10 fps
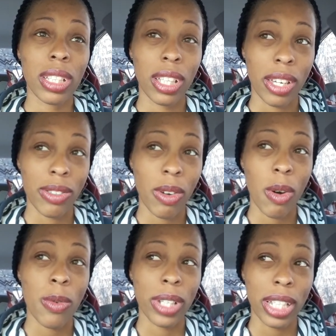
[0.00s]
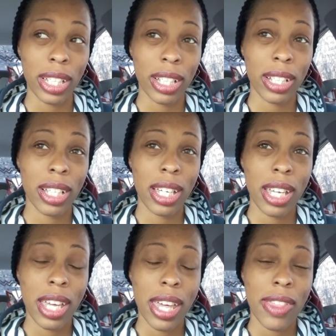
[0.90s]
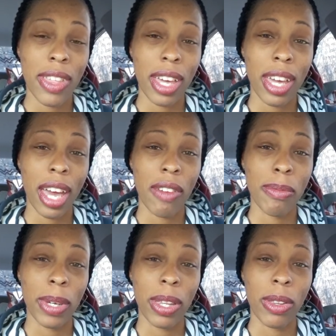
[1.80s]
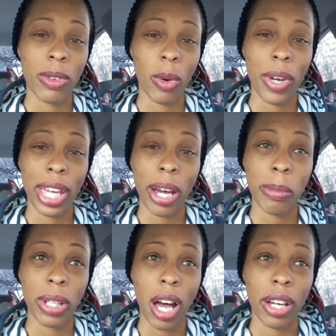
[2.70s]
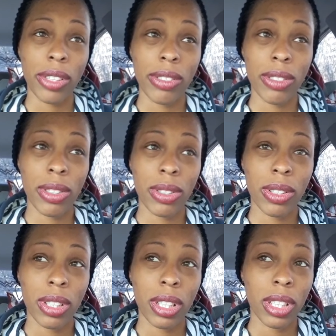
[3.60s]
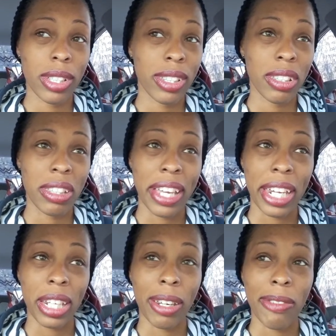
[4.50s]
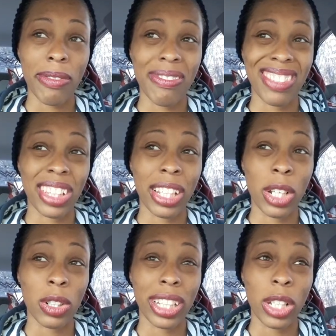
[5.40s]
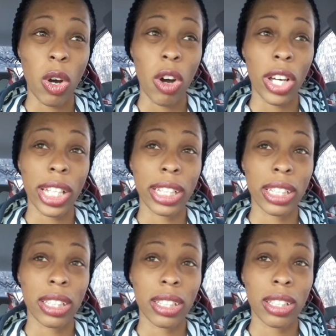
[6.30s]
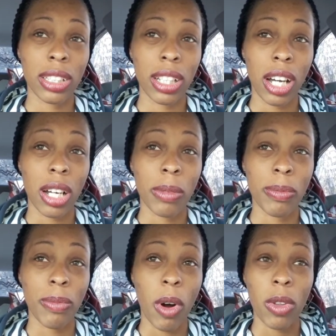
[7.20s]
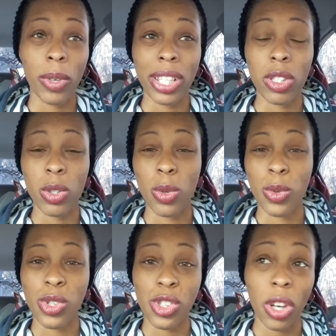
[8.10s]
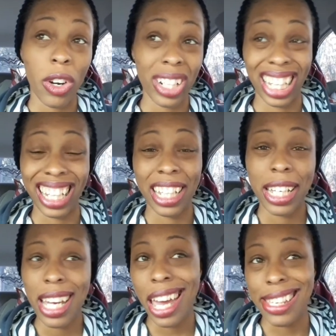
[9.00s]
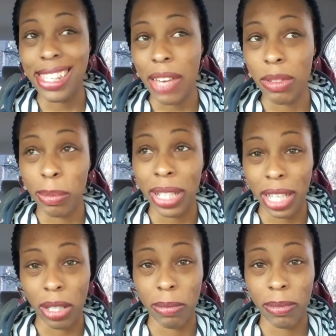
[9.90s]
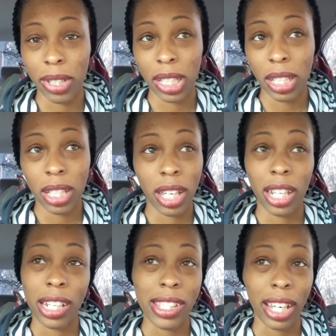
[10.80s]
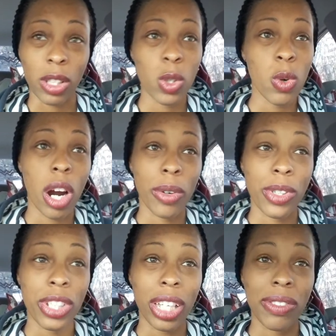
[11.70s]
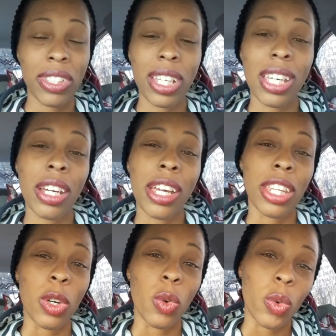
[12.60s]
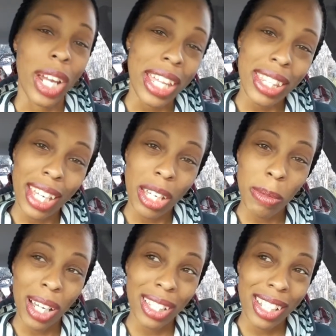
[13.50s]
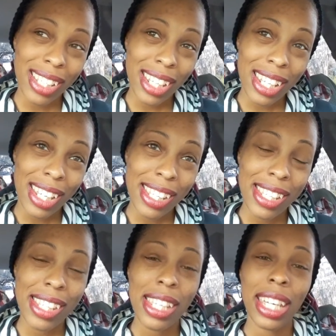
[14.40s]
yes, all week, they have been throwing out blocks that have literally gone all the way to starting at 7 p.m. And it's like a 2-hour shift. The great thing about this is